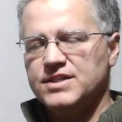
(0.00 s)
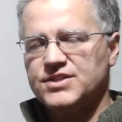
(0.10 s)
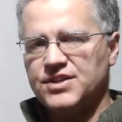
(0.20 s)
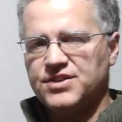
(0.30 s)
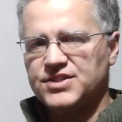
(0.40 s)

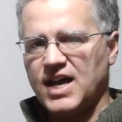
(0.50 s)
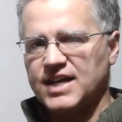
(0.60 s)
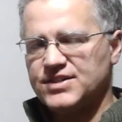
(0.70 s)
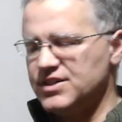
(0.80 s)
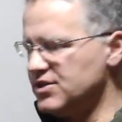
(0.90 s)

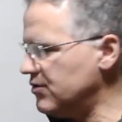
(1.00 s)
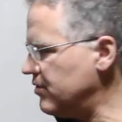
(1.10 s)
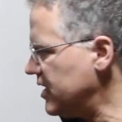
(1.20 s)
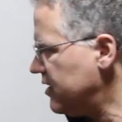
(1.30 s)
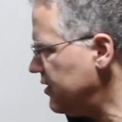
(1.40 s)
synthesized to
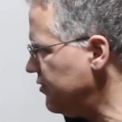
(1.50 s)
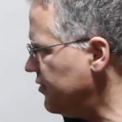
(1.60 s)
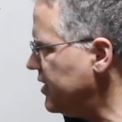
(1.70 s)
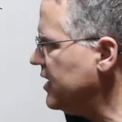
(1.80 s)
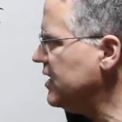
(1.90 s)
include